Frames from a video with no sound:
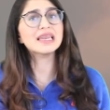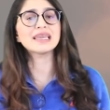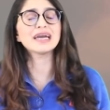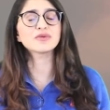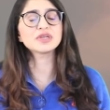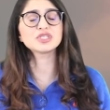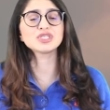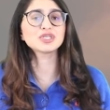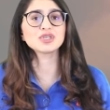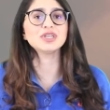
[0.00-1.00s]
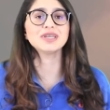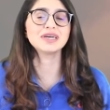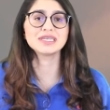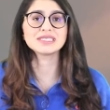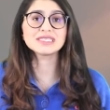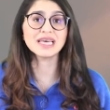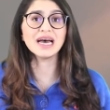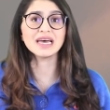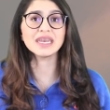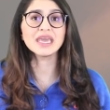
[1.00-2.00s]
a language she couldn't
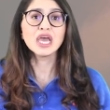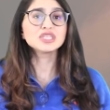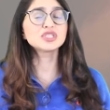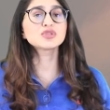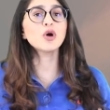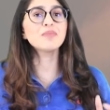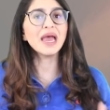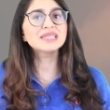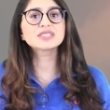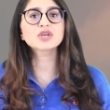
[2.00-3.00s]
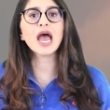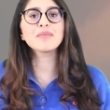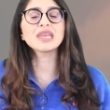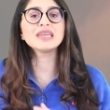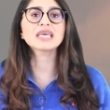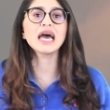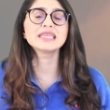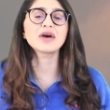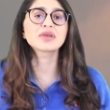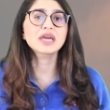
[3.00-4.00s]
understand. She saw a pentagram and a tie
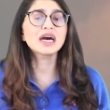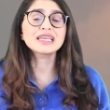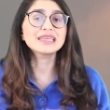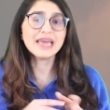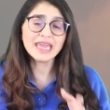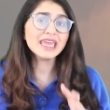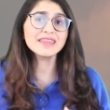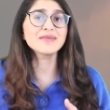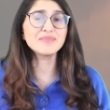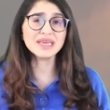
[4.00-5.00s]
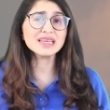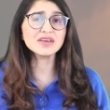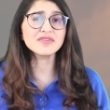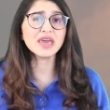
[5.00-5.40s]
down girl laying in the middle of